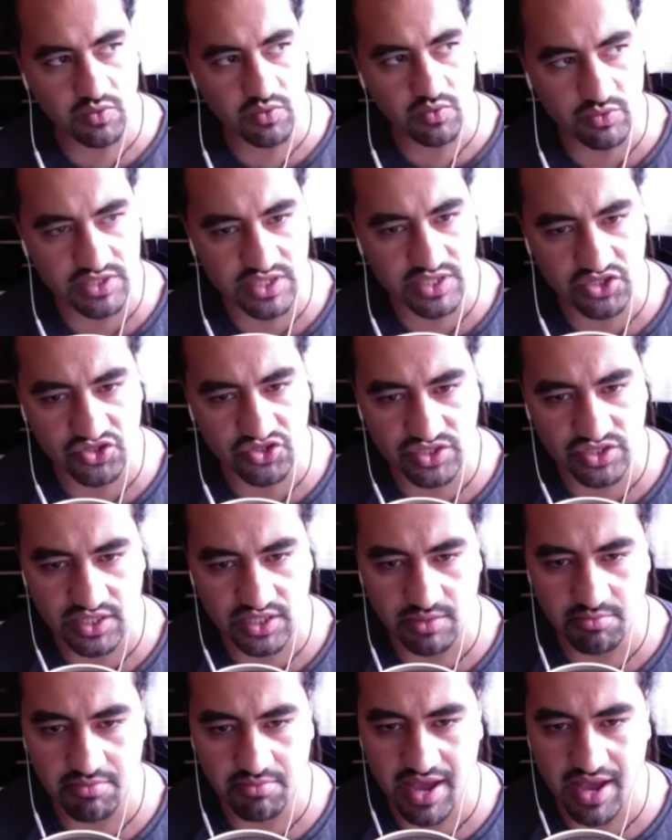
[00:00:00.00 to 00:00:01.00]
was
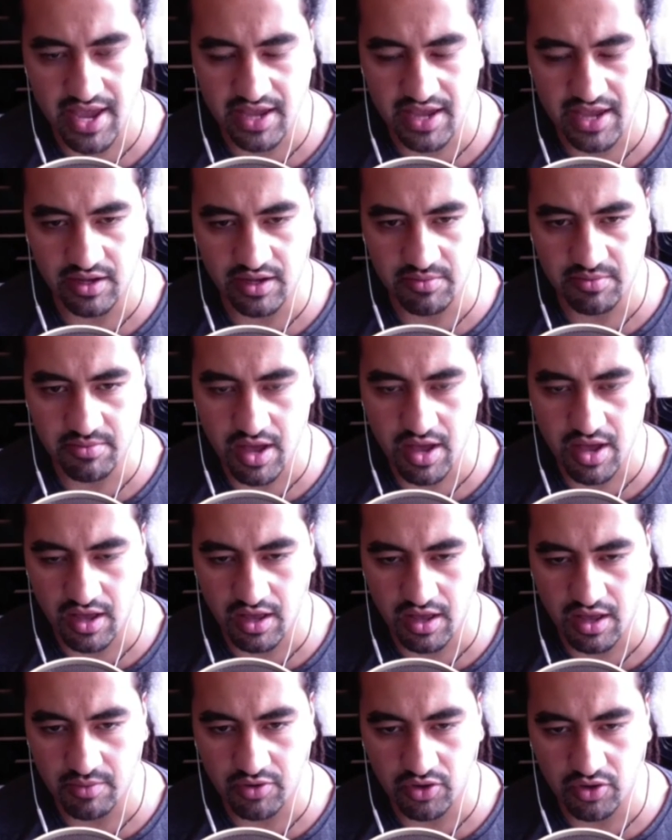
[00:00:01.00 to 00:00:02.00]
interested in buying
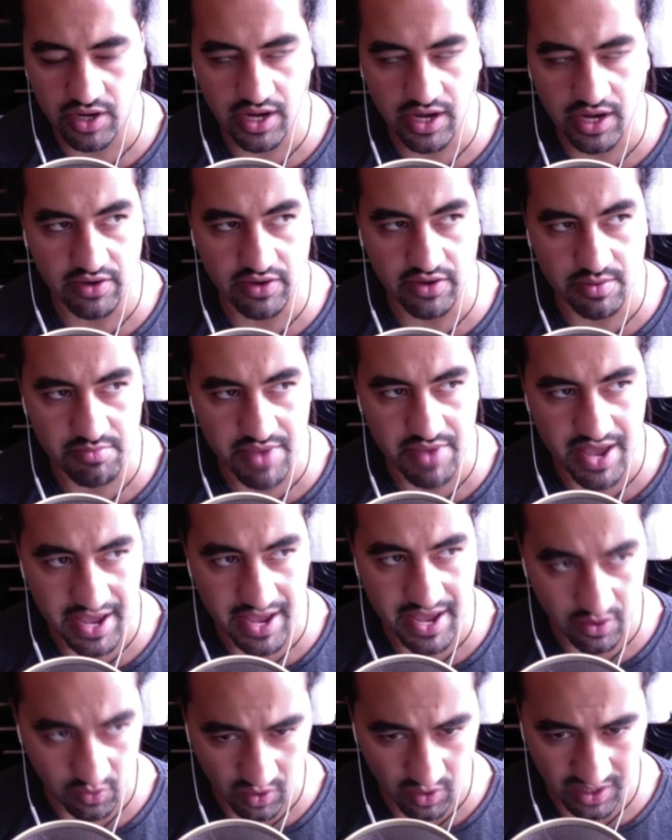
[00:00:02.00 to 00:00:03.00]
a Bulgarian
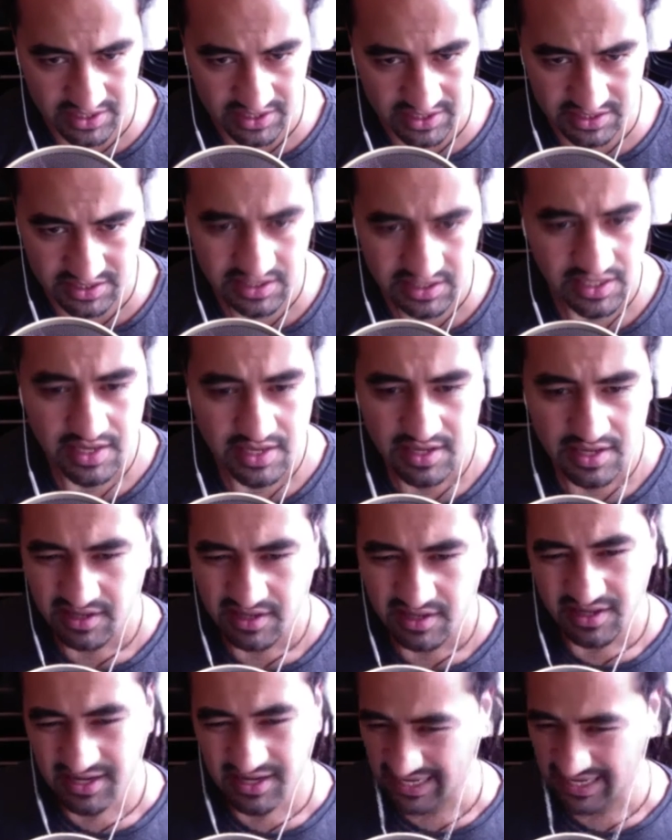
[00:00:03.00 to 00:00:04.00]
bag, what's
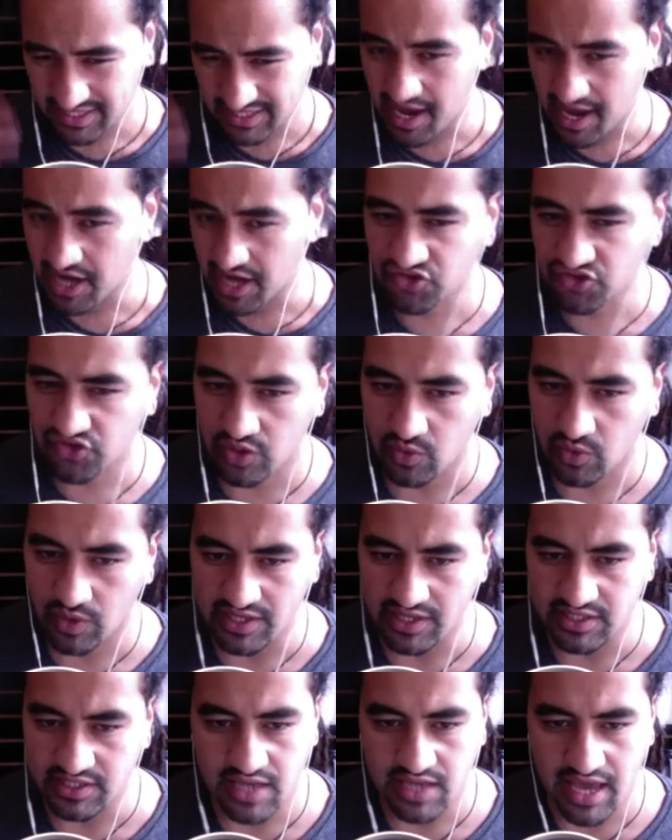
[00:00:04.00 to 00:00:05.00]
like the entry
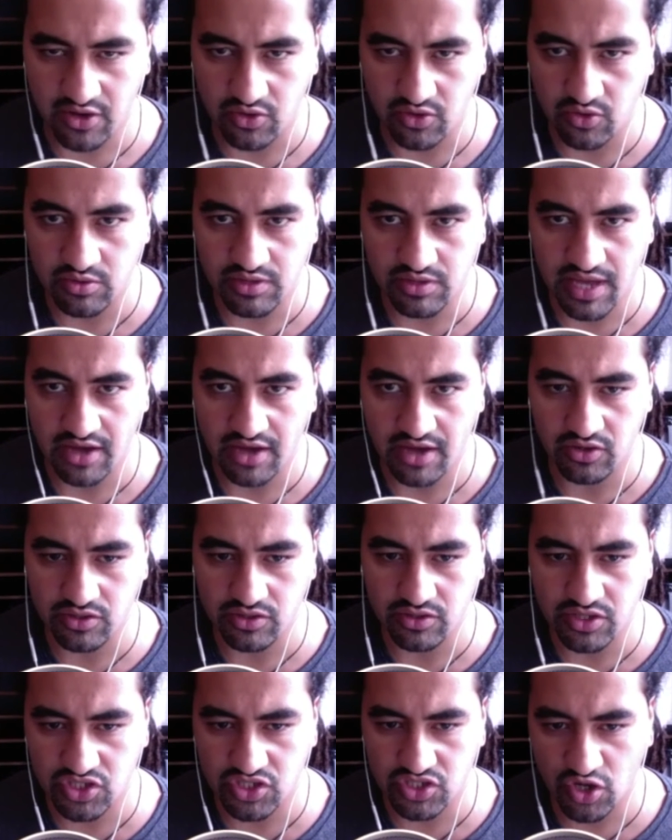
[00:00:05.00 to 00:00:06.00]
weights? How do you
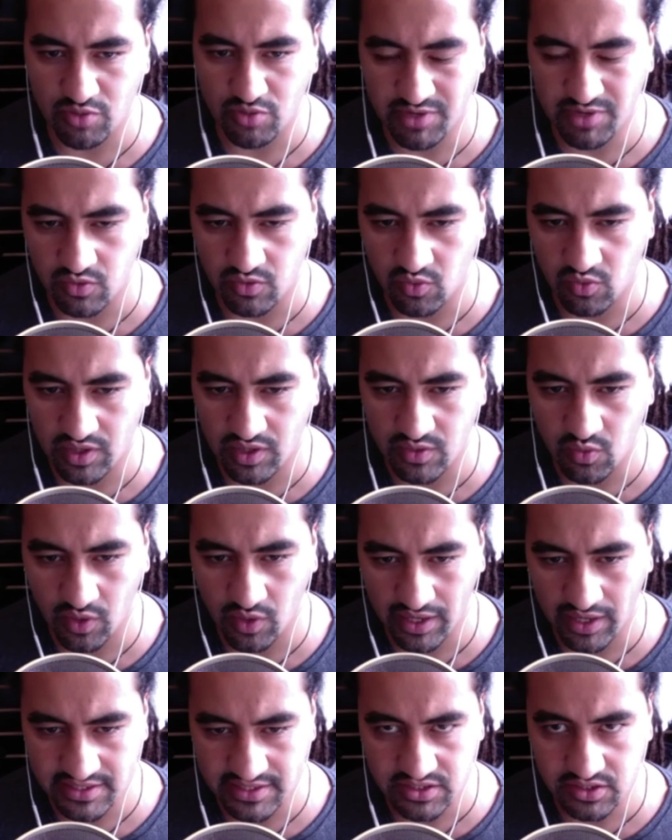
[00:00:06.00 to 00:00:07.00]
determine what
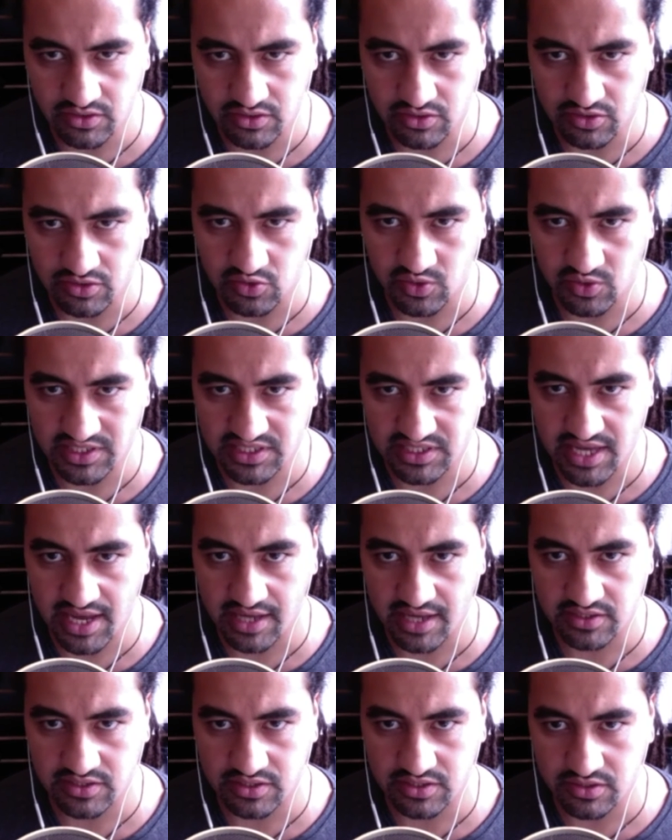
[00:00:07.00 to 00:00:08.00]
weight to use, what
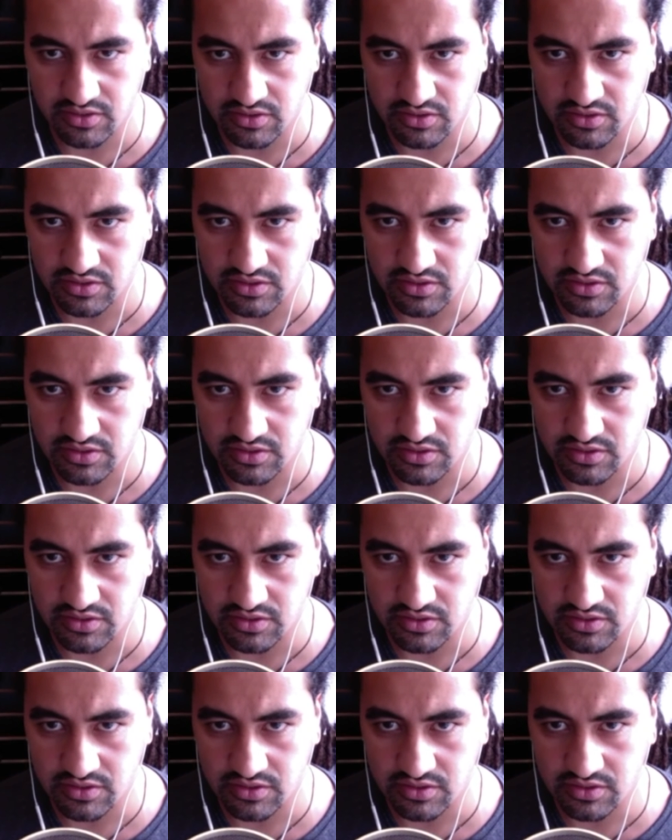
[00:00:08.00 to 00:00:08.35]
size to use?